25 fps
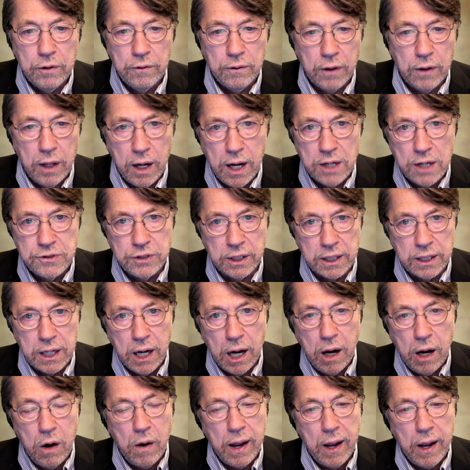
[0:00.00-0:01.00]
Logic.
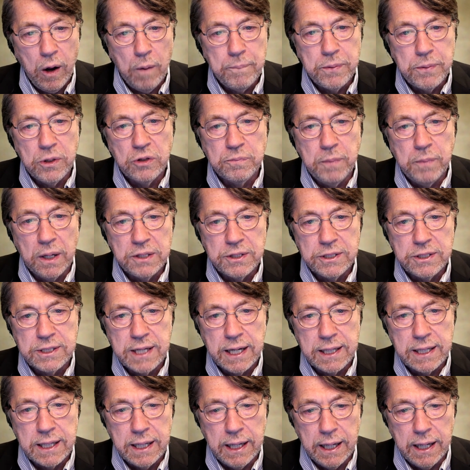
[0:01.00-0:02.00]
I'll help you as much as
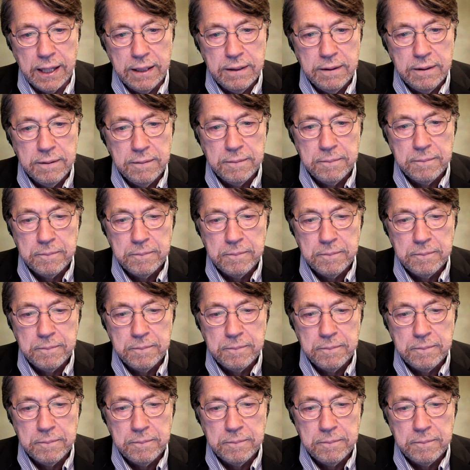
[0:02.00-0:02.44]
I can.